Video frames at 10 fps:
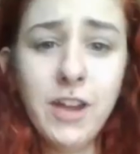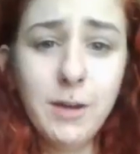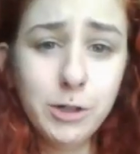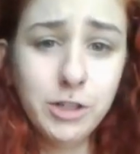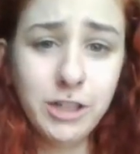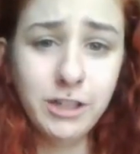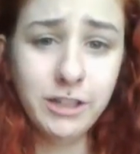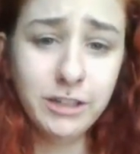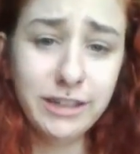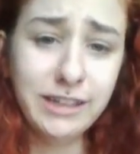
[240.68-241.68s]
a
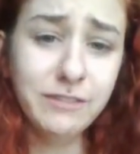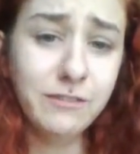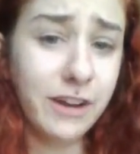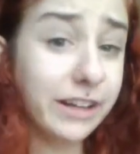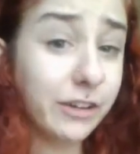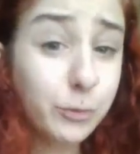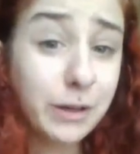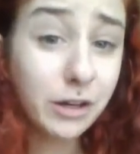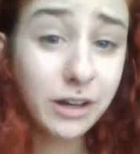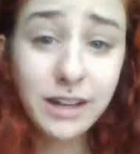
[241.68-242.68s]
particularly fun
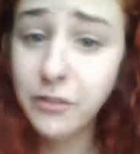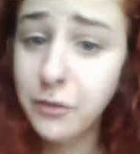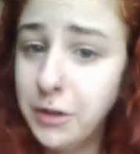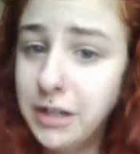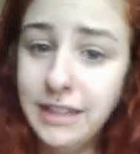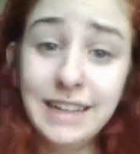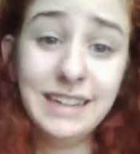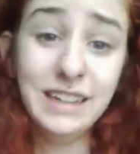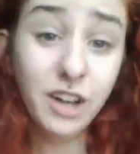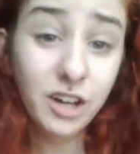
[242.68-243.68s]
experience. We didn't get
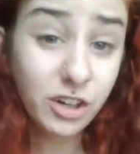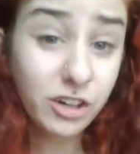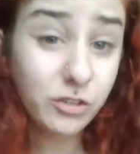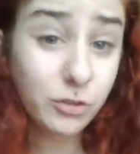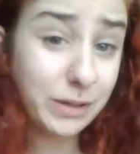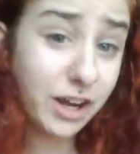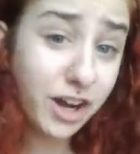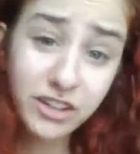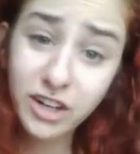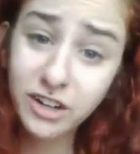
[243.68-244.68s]
any hot dogs from any
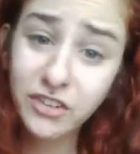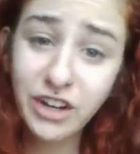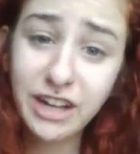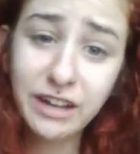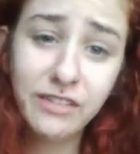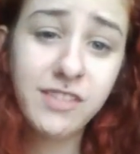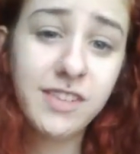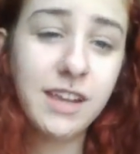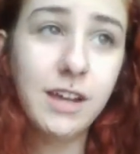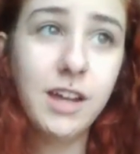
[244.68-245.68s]
hot dog
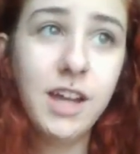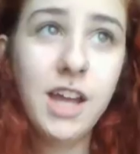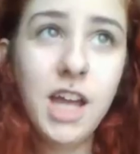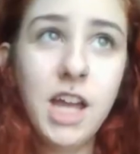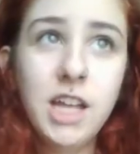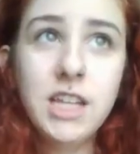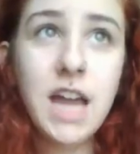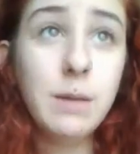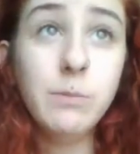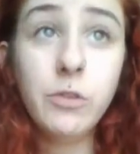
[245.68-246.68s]
stands.
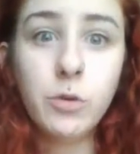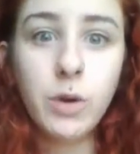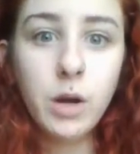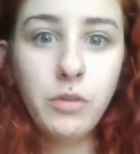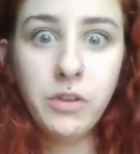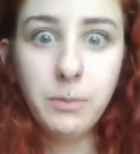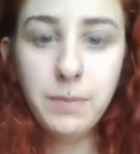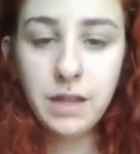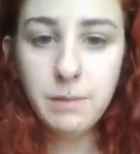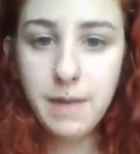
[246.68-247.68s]
Times Square was a
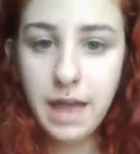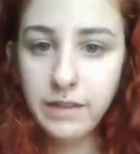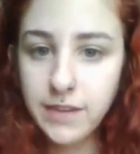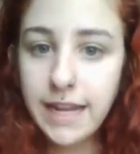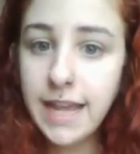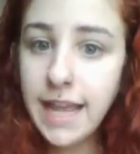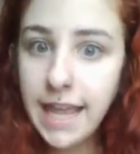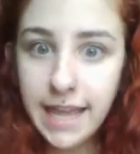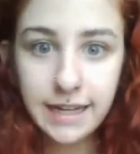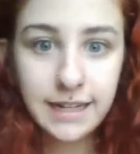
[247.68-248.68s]
big mess. I
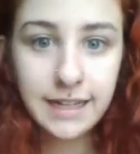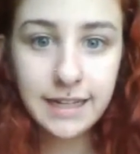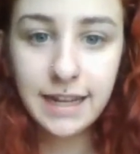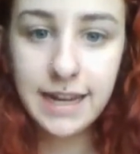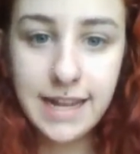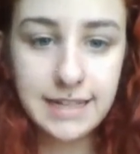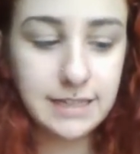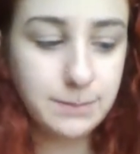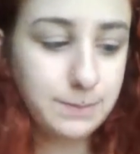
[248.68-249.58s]
hated it. I hated